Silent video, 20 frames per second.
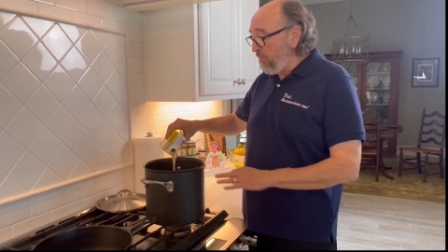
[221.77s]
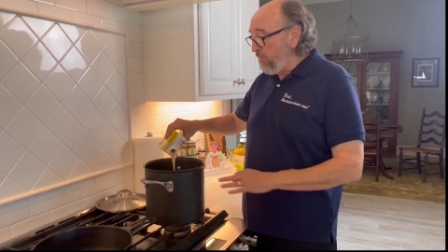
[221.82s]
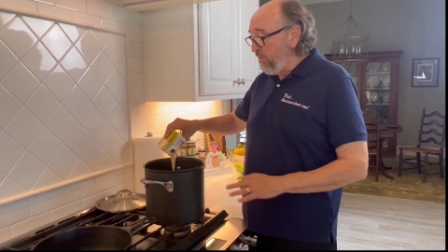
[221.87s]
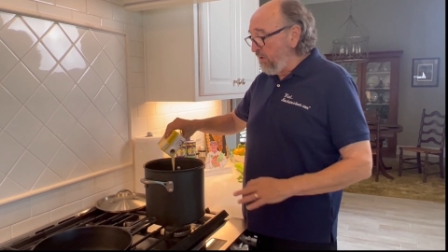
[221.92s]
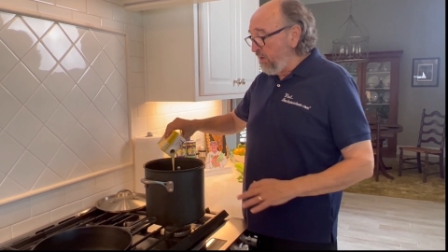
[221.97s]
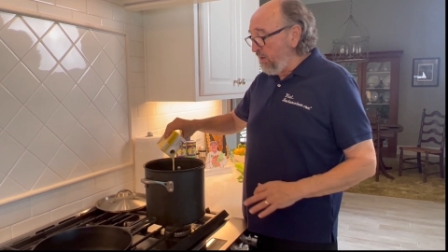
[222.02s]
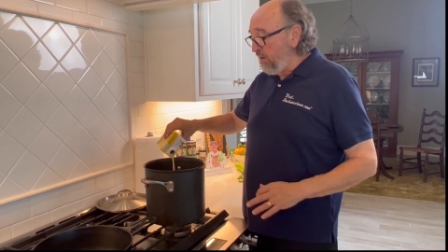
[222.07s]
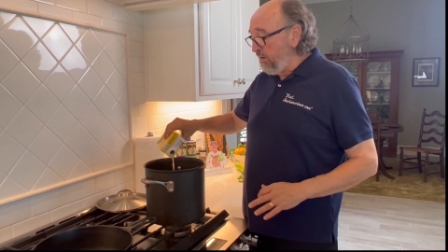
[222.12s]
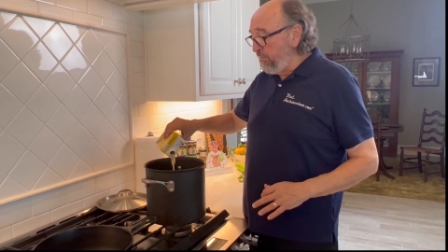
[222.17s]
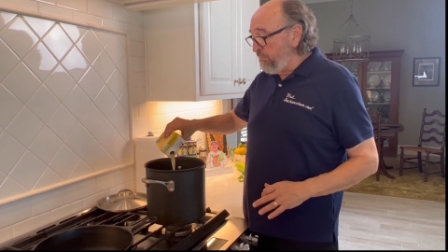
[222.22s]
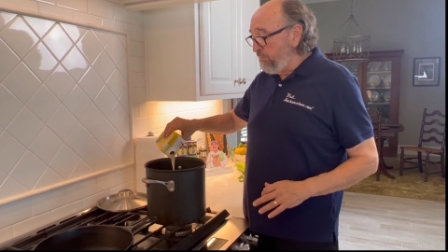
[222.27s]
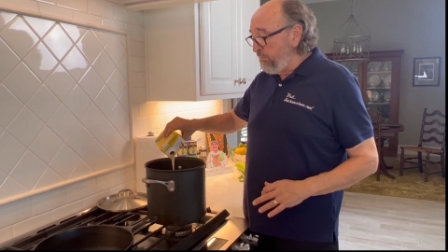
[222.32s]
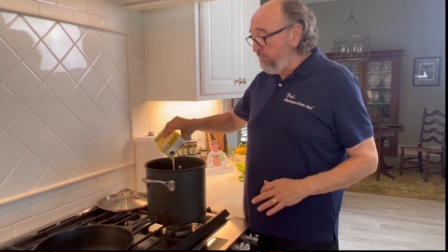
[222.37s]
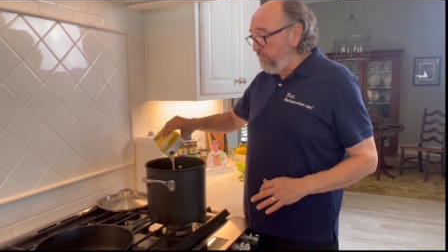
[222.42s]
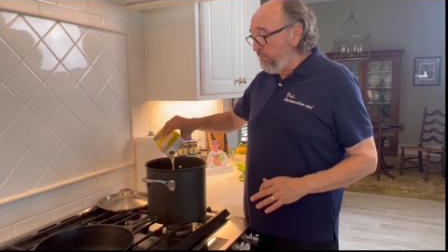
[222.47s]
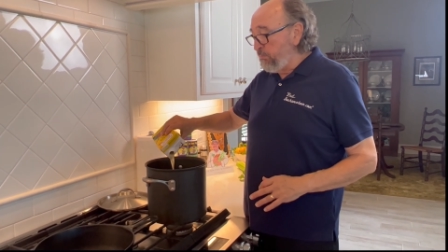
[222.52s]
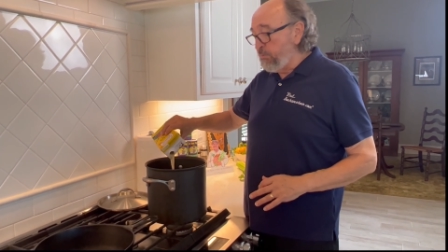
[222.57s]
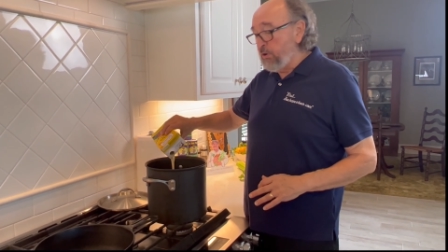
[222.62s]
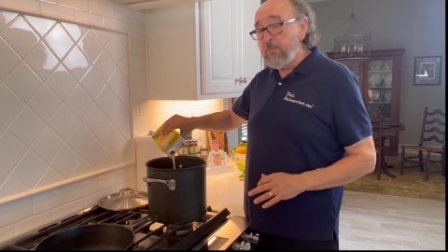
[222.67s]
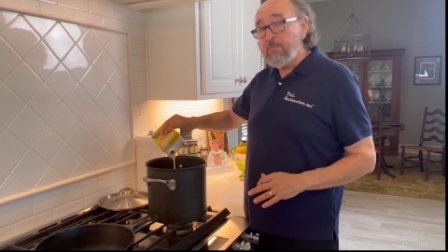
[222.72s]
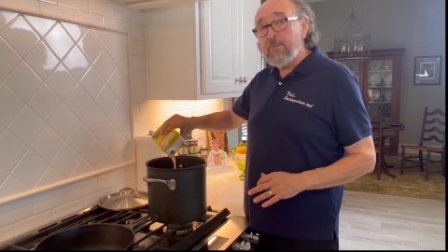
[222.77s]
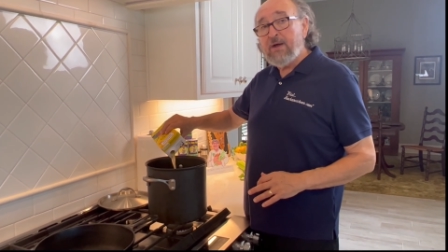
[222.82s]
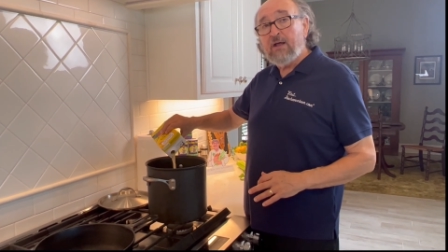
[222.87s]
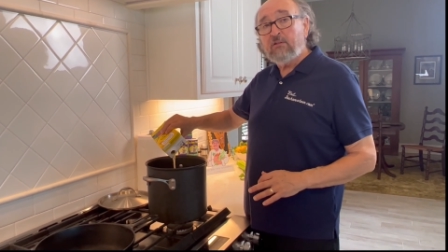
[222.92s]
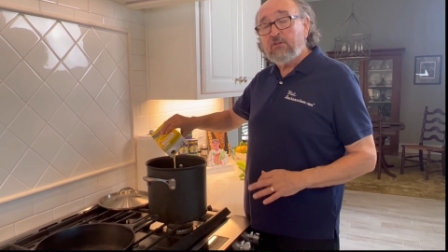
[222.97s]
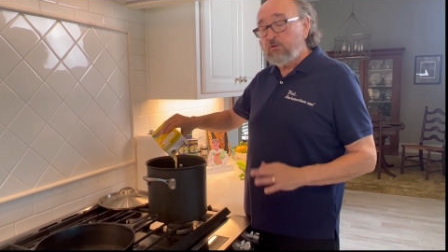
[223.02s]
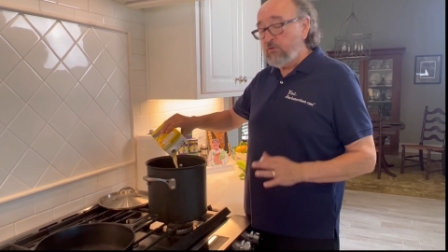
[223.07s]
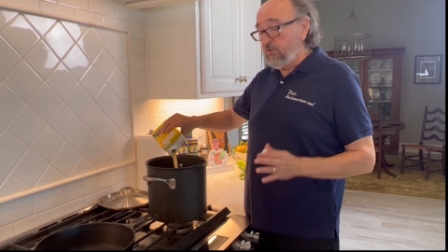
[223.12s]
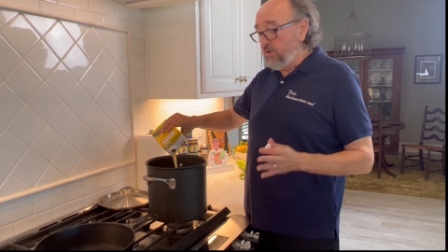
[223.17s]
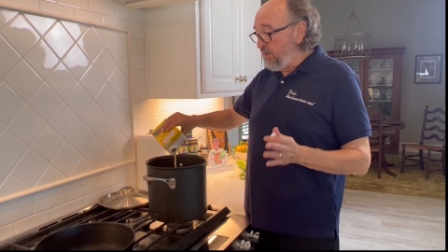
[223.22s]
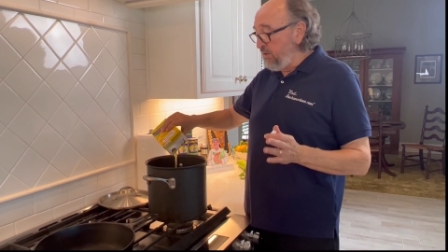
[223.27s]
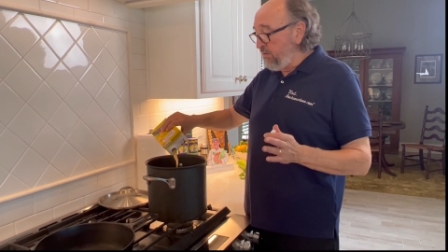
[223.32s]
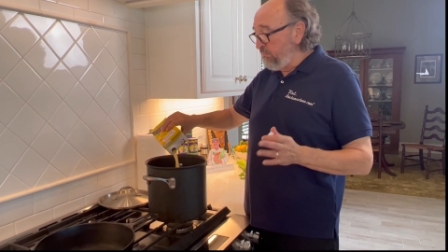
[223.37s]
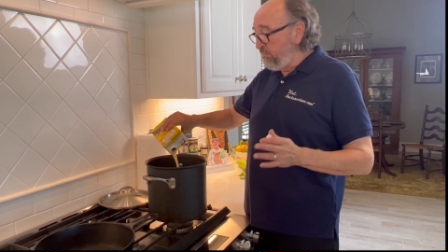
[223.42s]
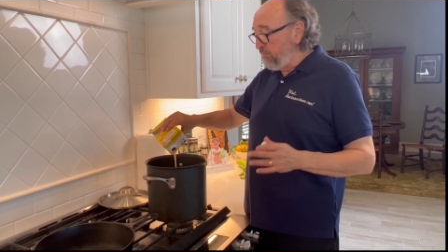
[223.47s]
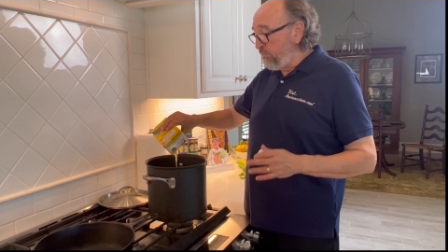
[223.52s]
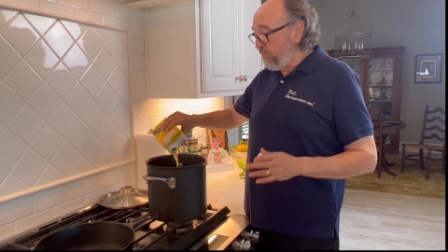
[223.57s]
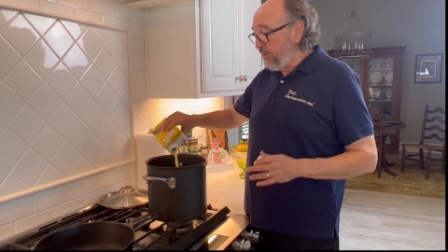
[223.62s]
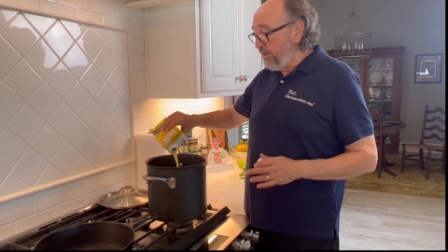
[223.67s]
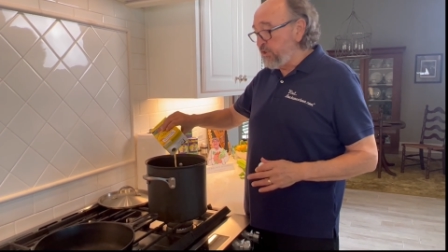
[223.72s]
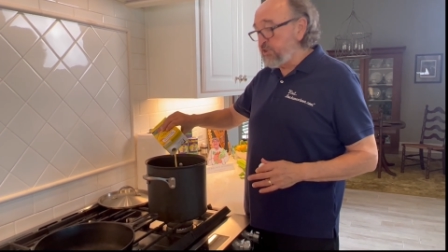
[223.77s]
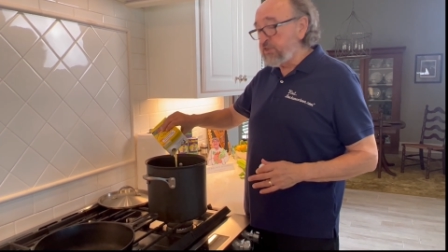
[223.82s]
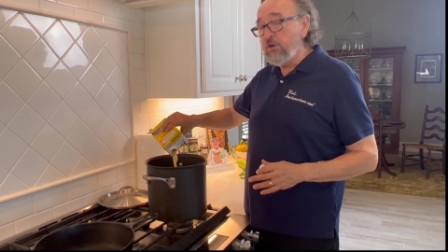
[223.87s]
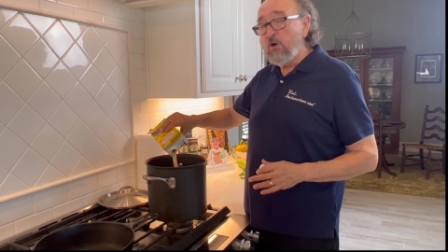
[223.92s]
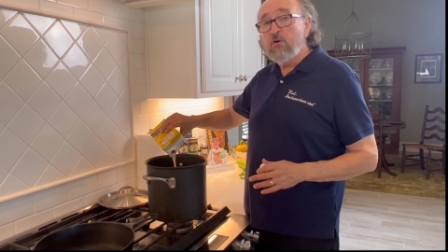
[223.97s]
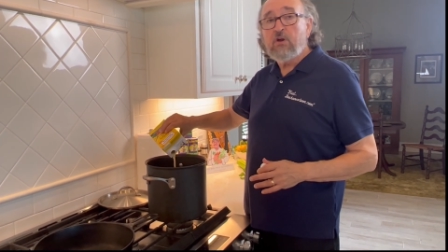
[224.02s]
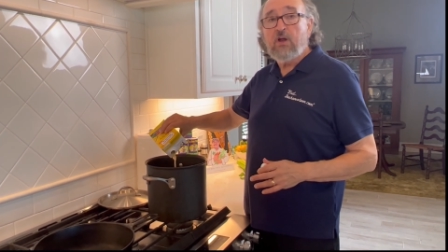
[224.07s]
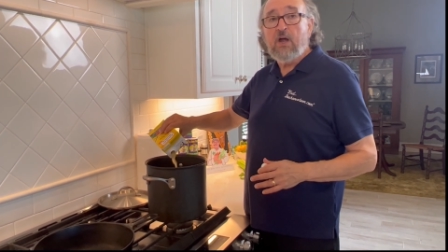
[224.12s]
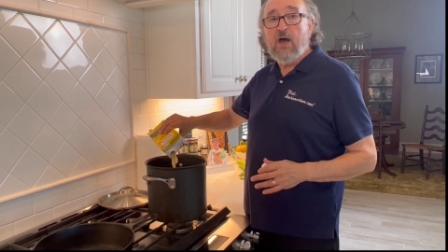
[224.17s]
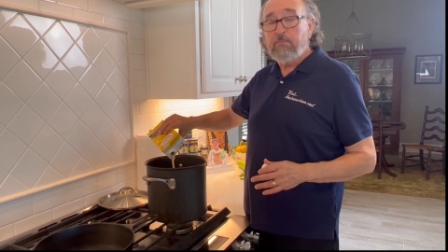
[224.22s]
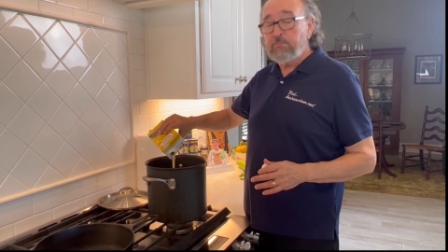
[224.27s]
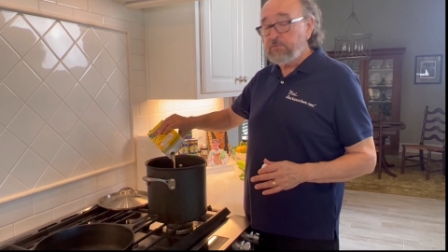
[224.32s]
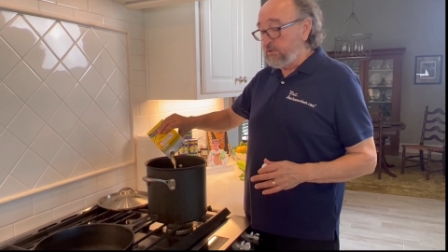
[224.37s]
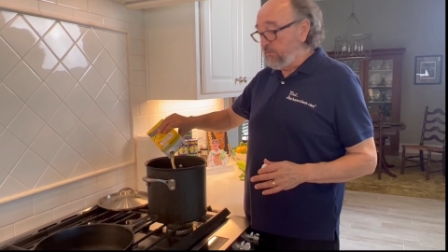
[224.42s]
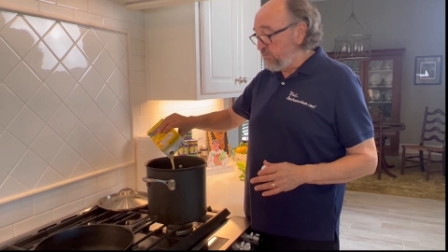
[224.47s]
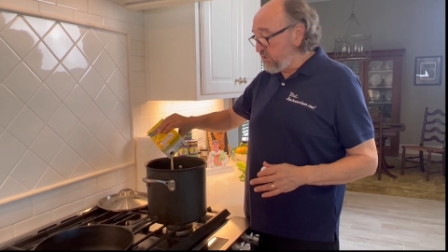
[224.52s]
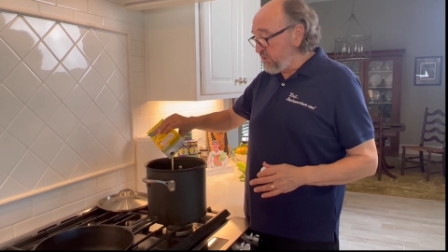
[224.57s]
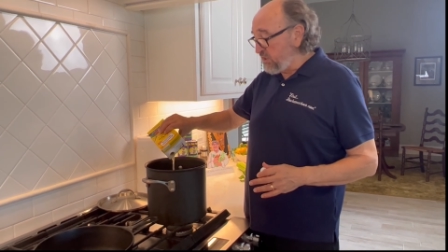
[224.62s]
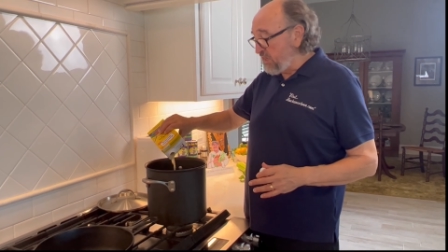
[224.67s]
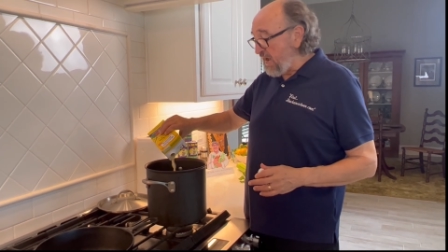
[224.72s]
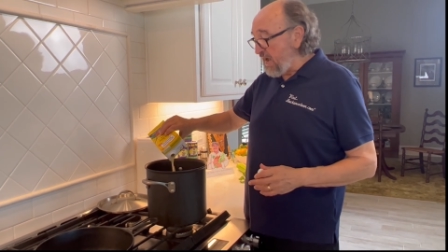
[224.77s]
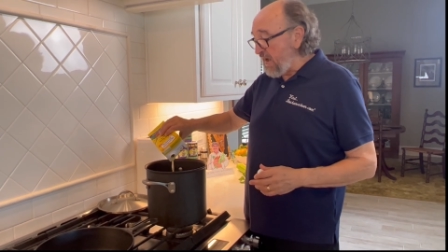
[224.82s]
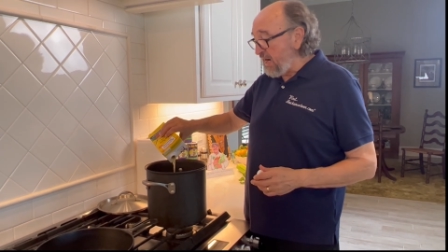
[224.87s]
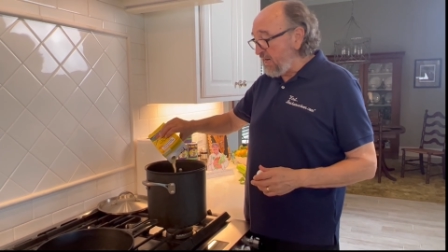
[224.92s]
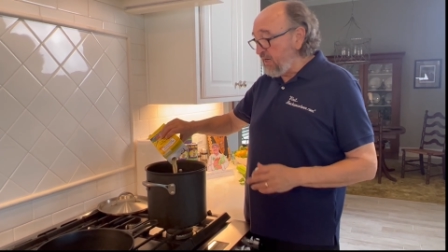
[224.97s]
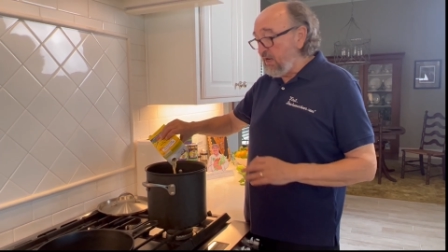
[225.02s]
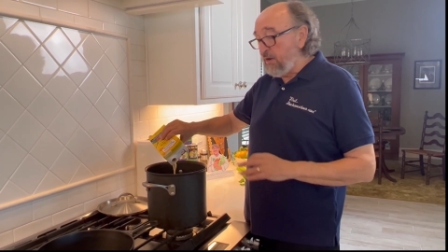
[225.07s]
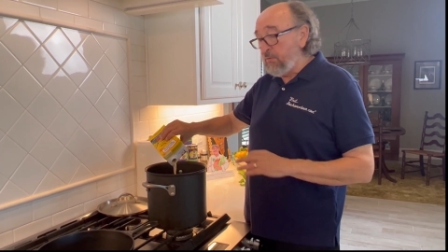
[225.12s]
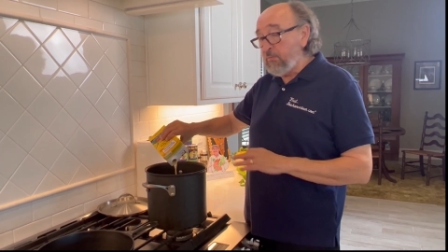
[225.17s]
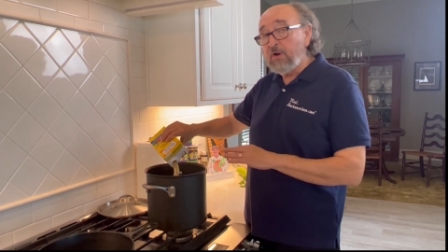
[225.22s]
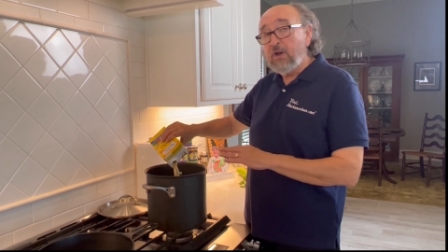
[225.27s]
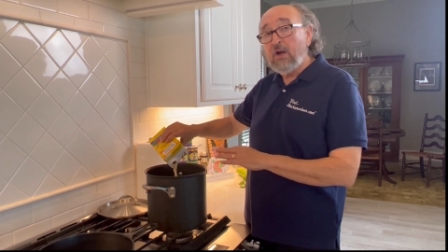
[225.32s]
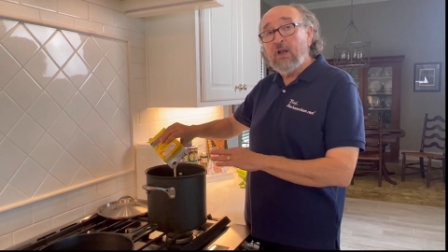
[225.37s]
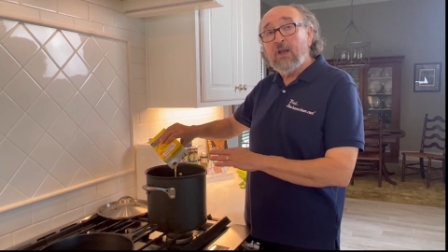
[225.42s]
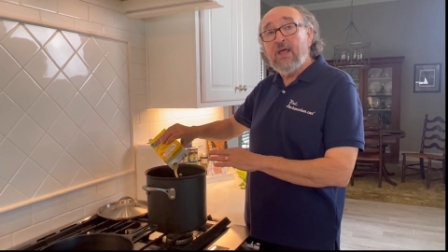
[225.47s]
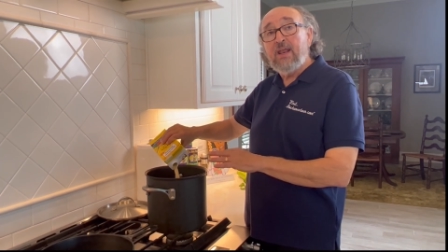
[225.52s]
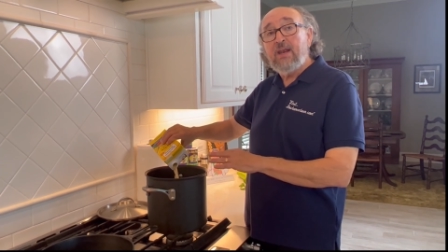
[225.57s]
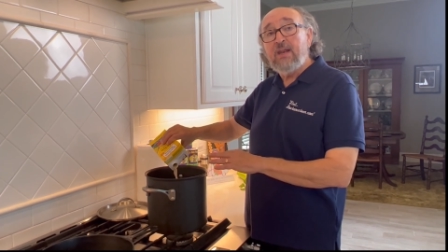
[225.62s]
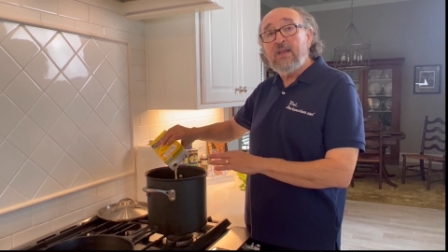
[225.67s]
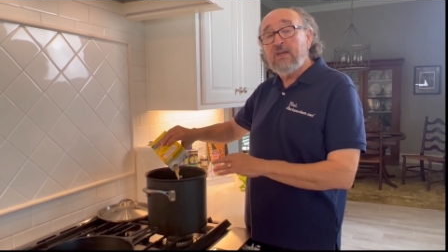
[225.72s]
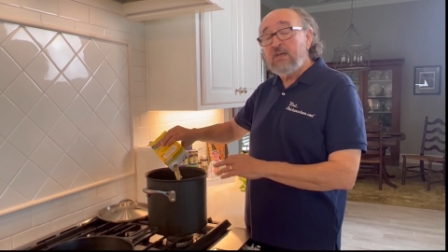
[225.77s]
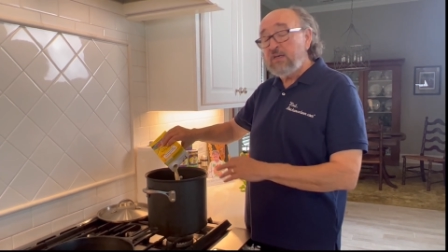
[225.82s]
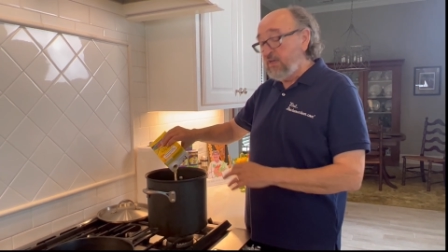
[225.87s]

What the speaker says: we're going to put about three or so cups of stock, and we're going to let it